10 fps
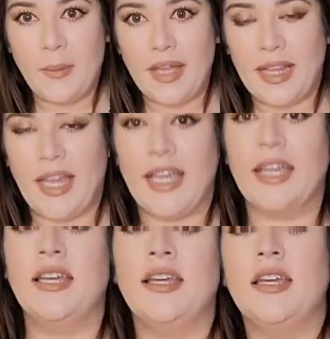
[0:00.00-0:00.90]
but like
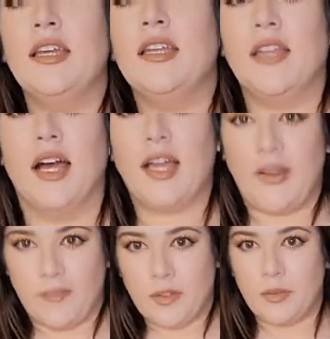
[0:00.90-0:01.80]
not
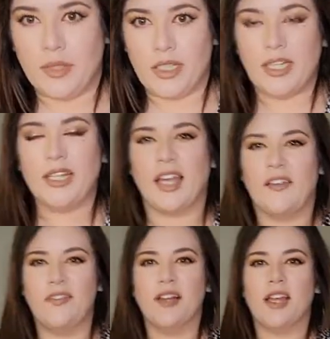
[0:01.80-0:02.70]
comfortably. Like I
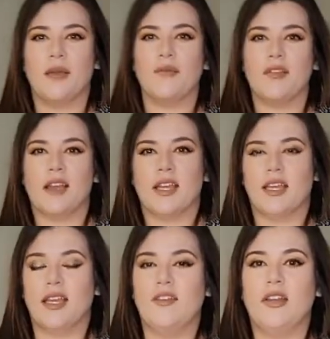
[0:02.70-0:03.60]
feel like I'm
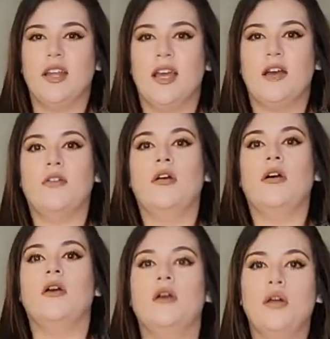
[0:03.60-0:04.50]
sucking in right now.
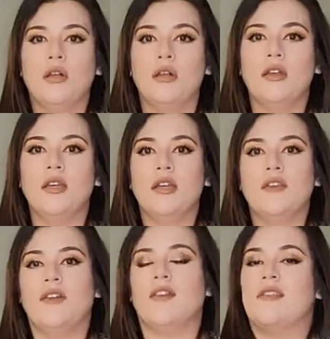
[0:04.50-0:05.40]

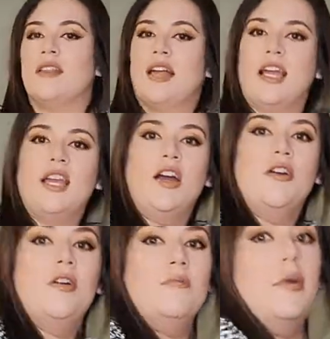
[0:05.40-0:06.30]
If I was to let
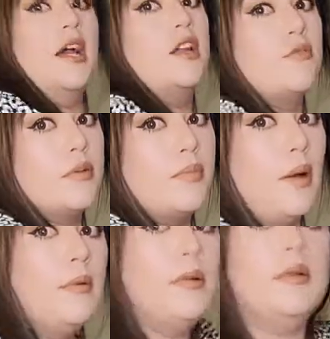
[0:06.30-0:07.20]
go, a button would
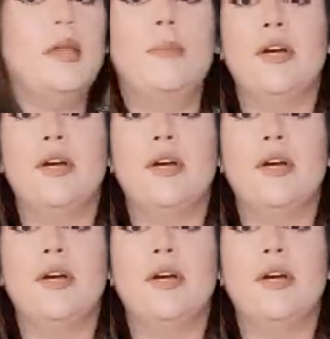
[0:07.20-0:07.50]
probably